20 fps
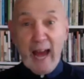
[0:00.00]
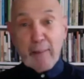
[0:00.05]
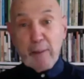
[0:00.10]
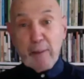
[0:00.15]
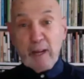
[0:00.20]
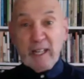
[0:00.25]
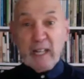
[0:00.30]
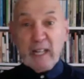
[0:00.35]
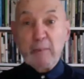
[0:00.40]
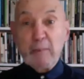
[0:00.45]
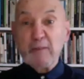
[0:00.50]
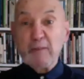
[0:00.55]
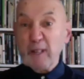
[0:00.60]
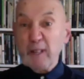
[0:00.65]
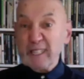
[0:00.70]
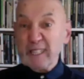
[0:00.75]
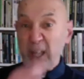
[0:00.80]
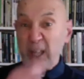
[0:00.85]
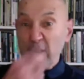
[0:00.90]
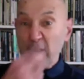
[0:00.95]
I put, my
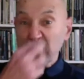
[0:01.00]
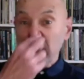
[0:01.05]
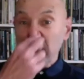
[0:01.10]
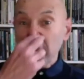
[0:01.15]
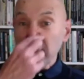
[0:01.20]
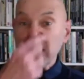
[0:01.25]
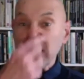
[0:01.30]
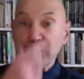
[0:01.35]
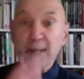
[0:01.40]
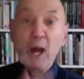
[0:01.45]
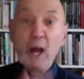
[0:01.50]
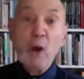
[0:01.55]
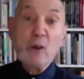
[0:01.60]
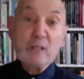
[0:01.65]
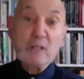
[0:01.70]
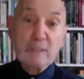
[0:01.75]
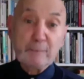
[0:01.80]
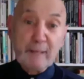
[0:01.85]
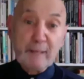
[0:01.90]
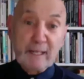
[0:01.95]
voice goes up into the
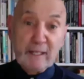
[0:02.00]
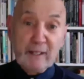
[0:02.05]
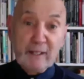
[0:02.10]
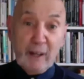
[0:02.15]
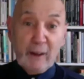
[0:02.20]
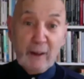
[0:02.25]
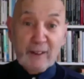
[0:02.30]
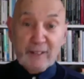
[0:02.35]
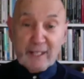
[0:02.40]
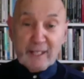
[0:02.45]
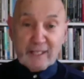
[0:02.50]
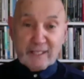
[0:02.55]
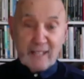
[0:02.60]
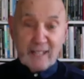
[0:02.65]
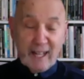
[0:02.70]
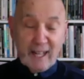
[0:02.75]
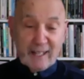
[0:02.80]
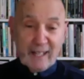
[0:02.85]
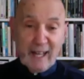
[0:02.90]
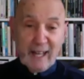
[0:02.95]
nose a bit, things
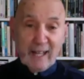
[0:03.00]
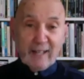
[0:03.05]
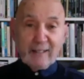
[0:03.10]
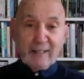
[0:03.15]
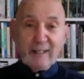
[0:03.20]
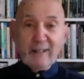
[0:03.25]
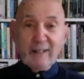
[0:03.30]
like that,